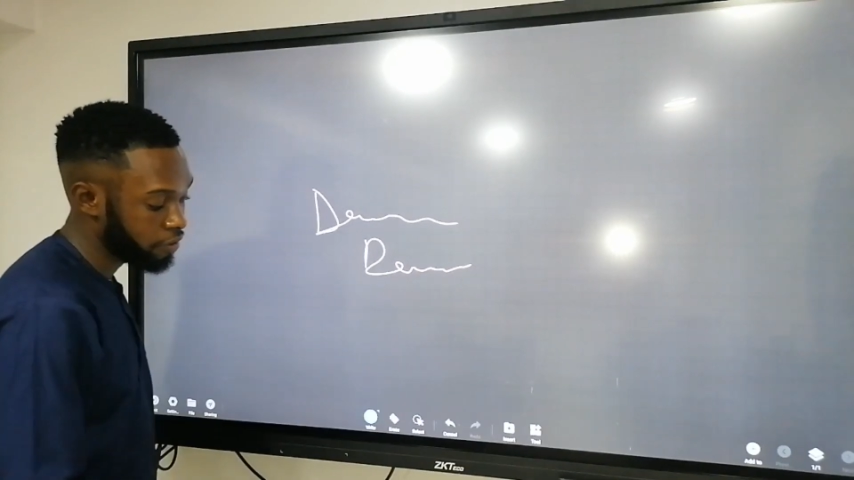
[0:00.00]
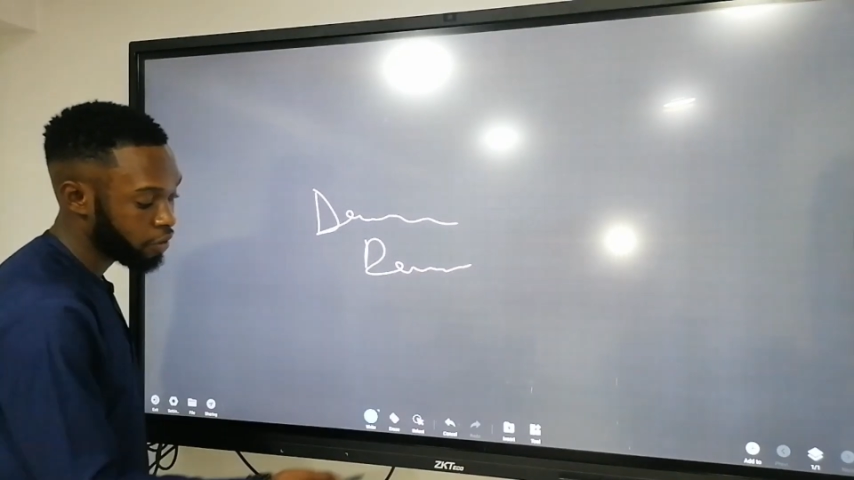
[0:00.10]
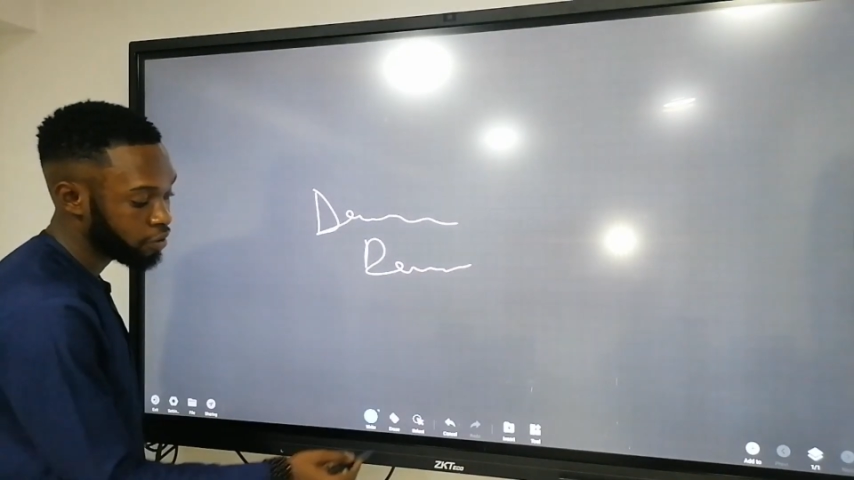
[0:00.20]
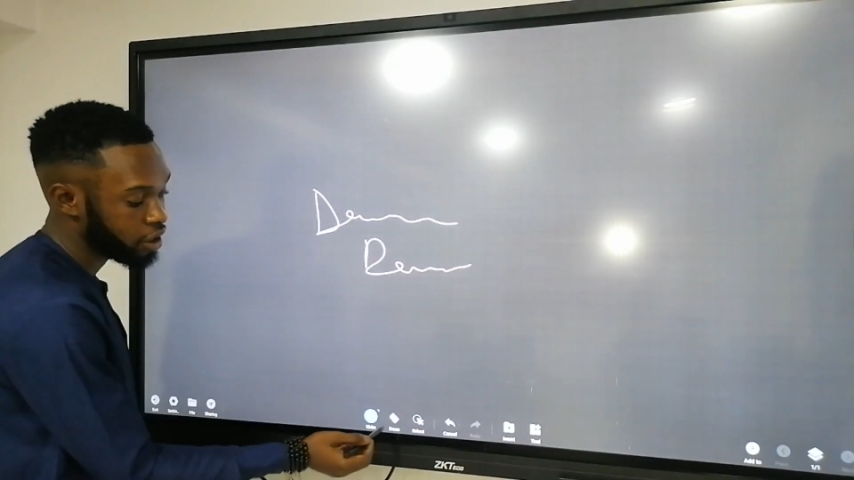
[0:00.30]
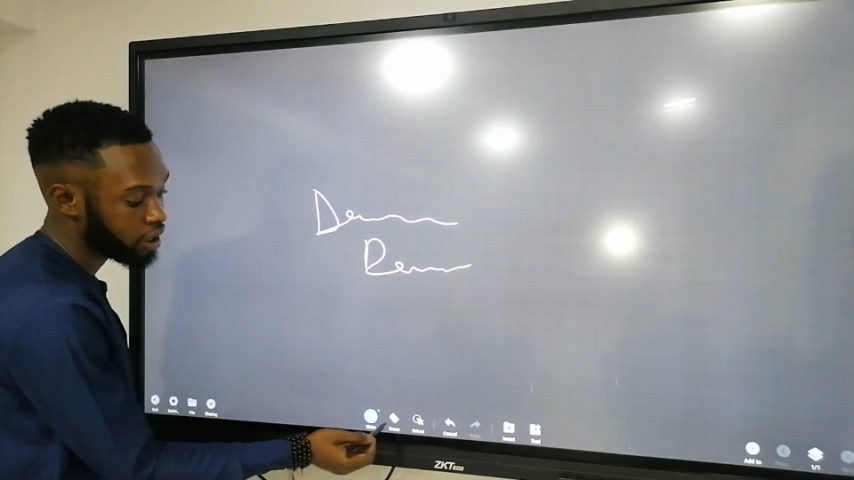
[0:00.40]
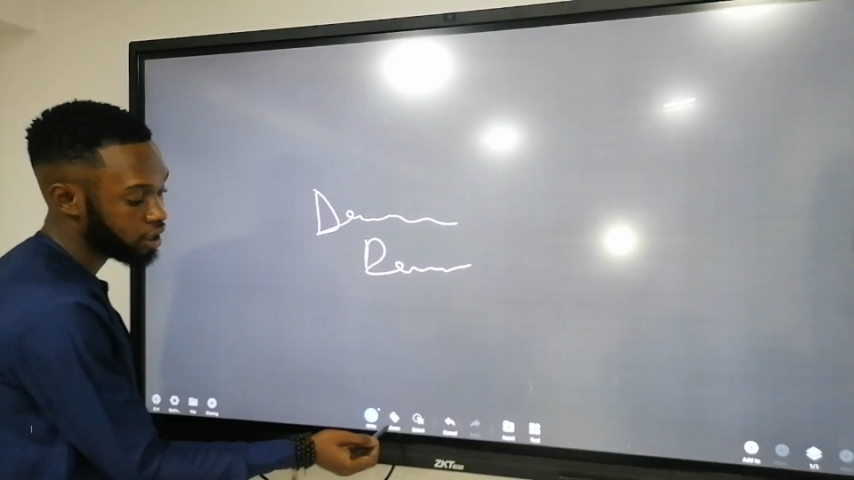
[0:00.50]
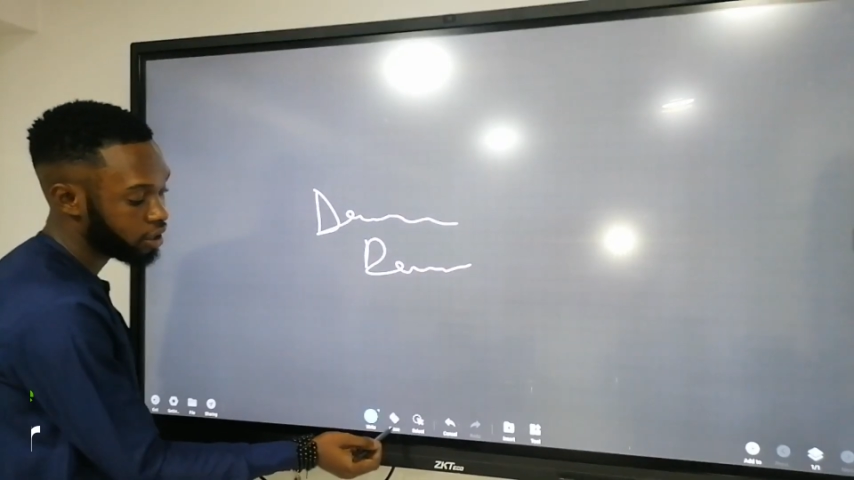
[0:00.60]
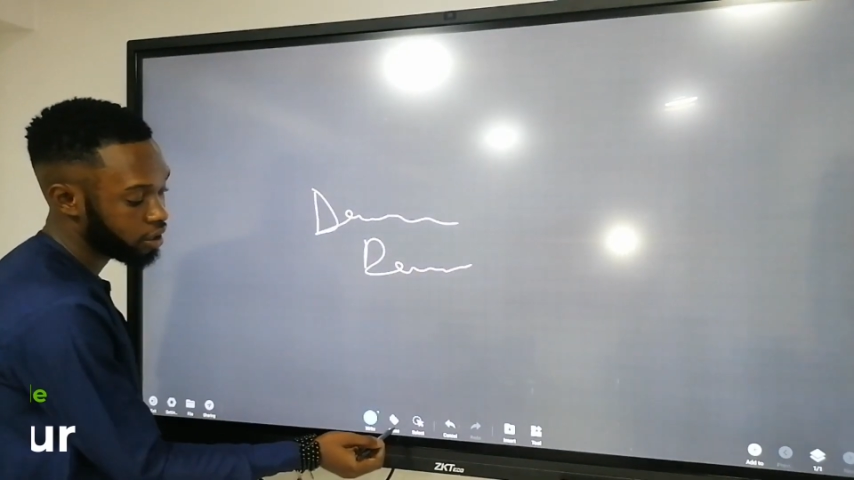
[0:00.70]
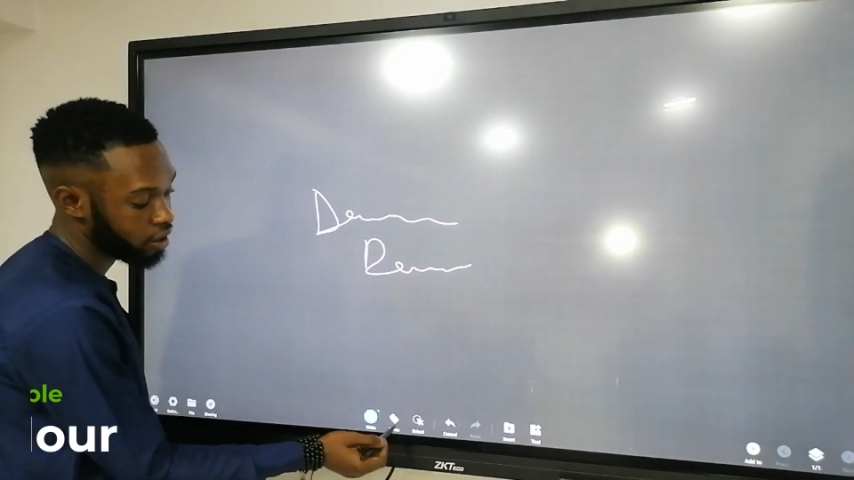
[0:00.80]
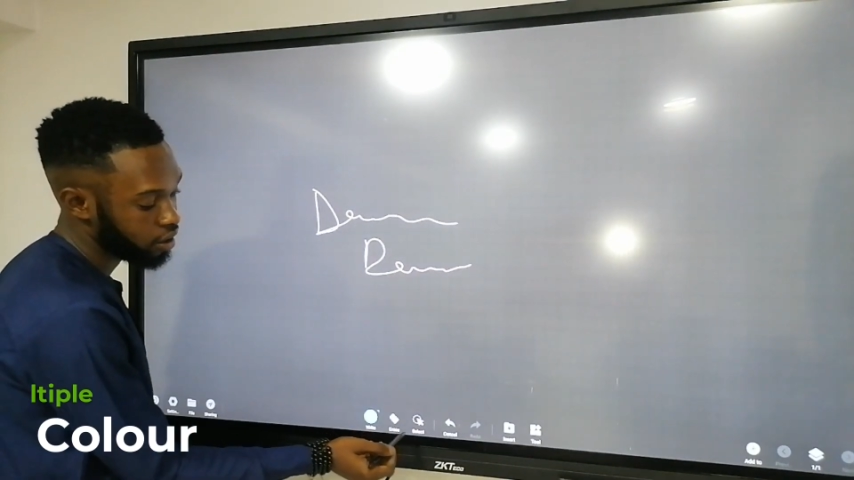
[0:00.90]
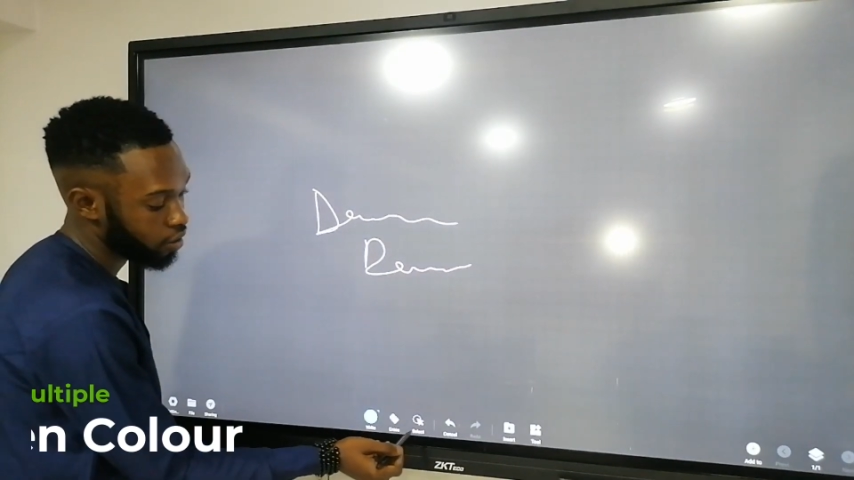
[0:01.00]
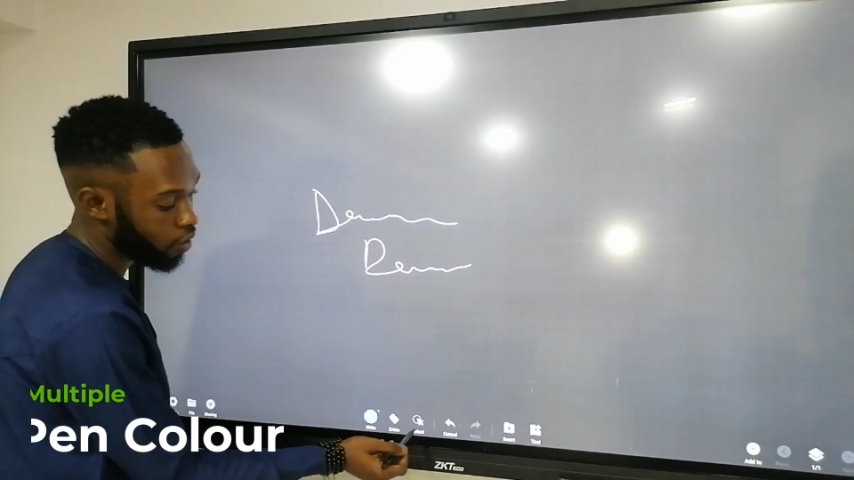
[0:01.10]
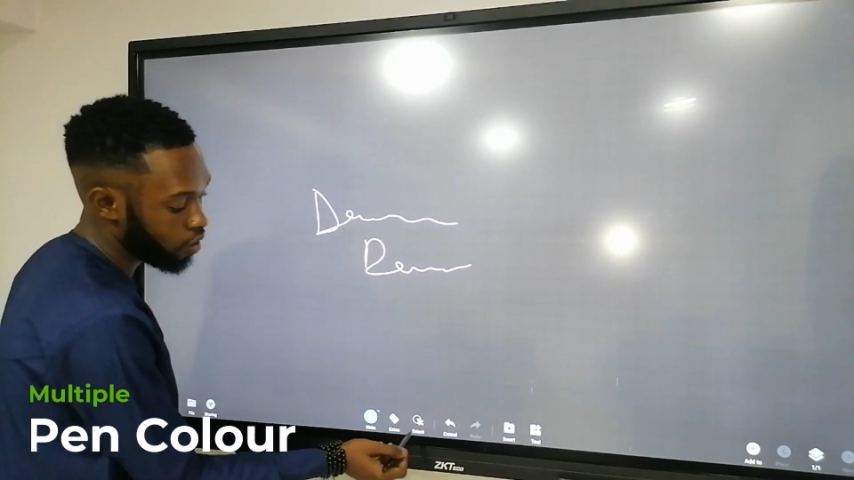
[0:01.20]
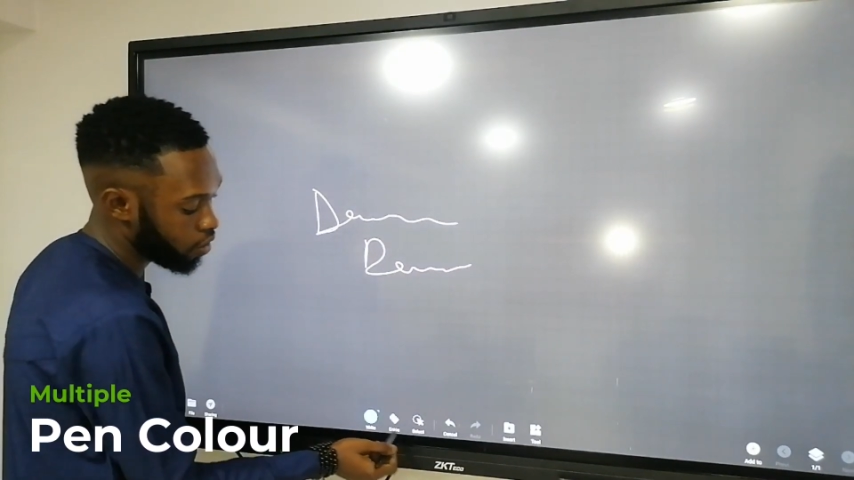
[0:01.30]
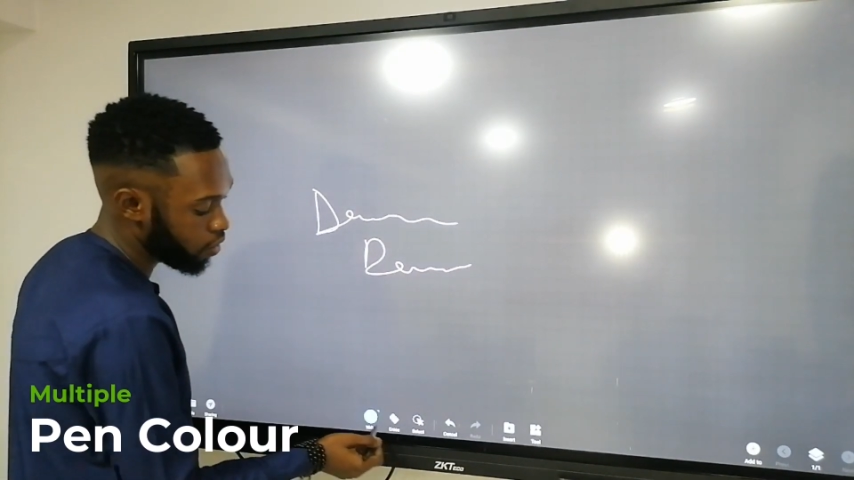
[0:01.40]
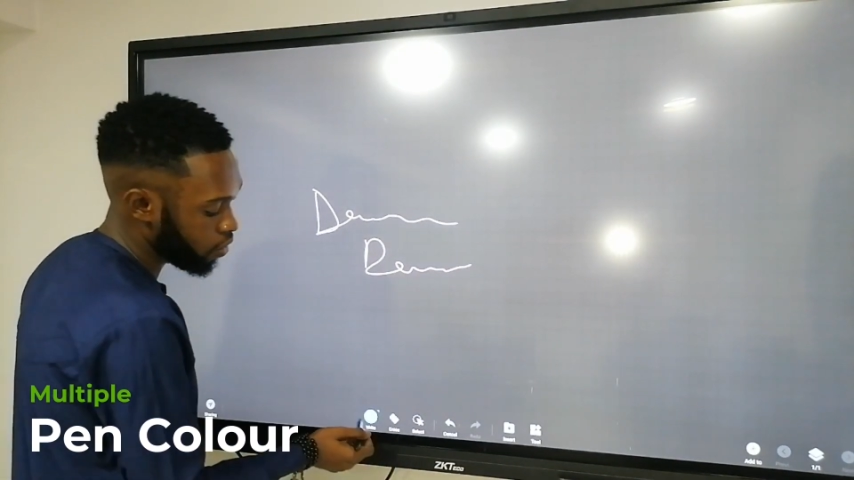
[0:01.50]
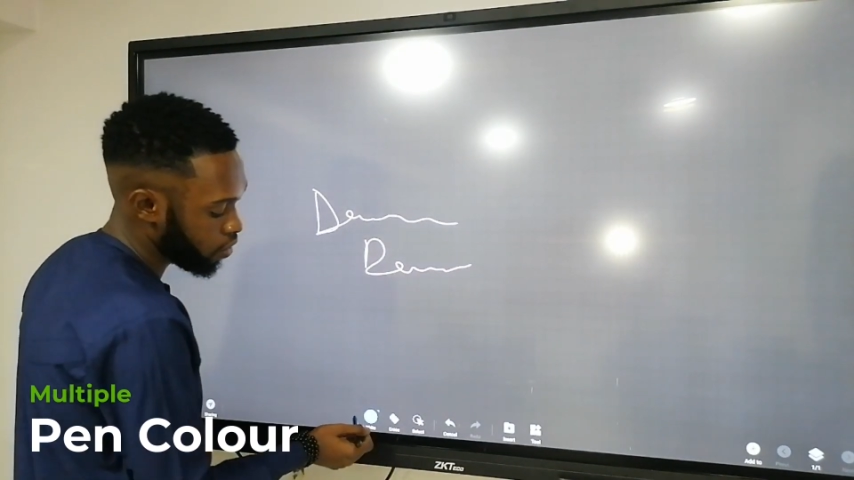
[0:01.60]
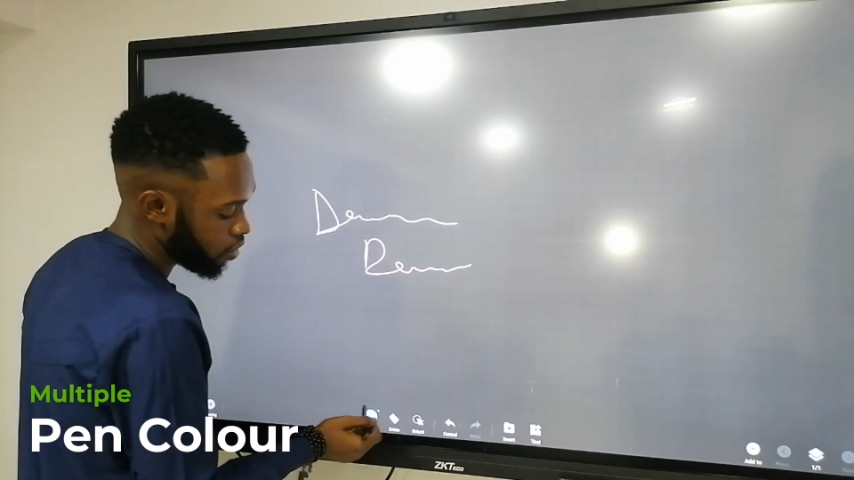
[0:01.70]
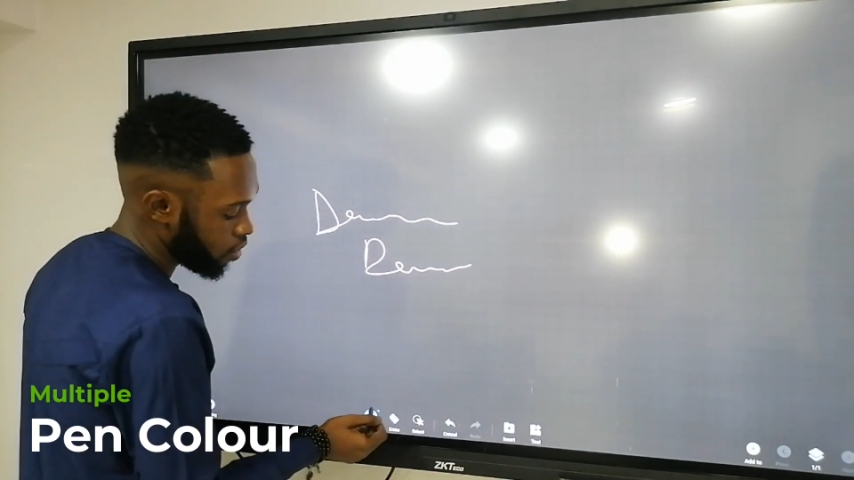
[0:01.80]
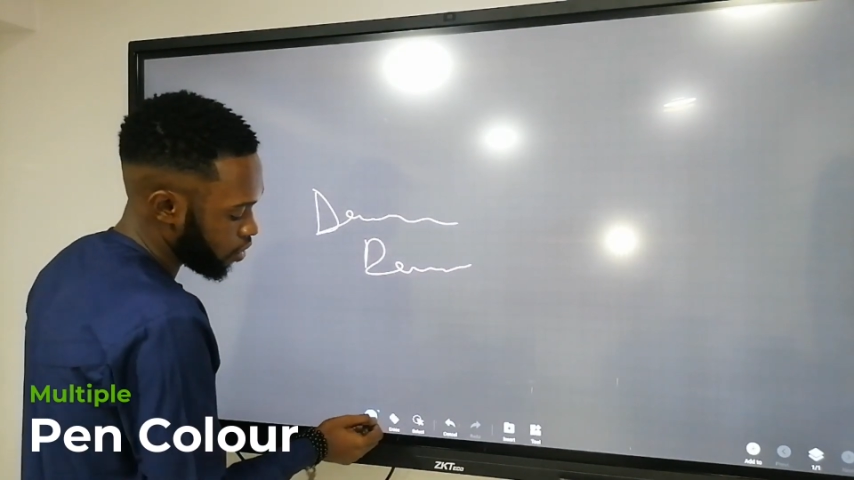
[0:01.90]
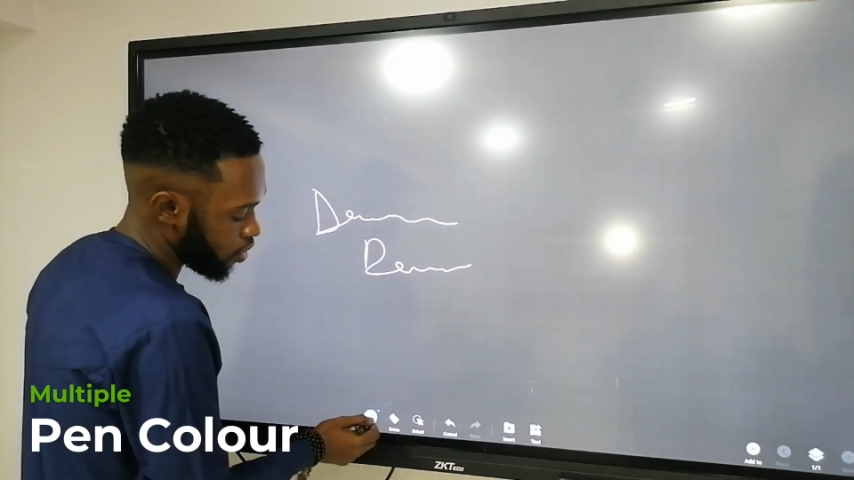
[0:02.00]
If I want to change the color